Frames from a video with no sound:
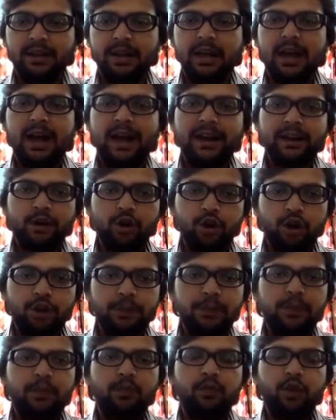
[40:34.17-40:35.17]
I
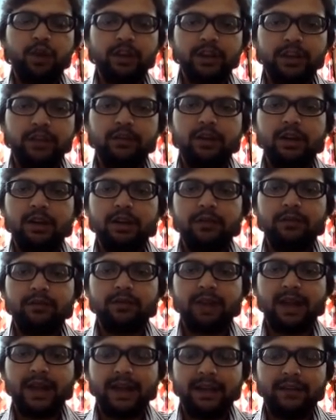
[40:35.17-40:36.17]
hope whatever
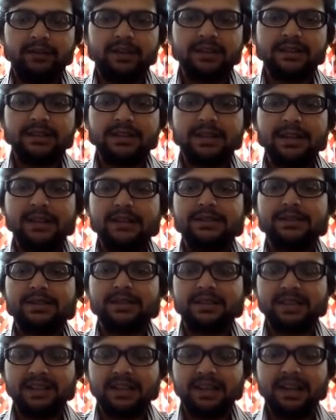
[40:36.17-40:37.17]
I have discussed
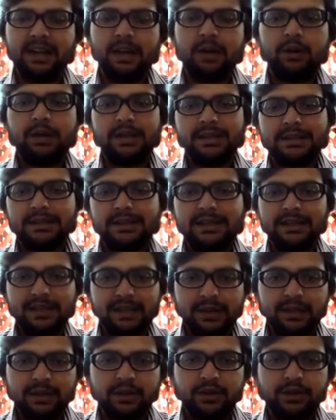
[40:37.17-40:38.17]
till now is
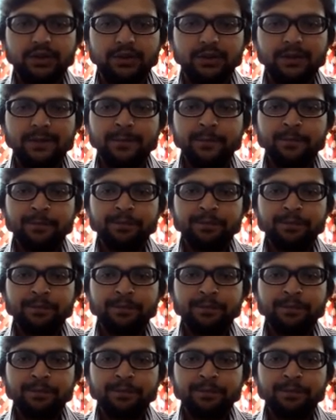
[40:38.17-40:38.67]
clear to you.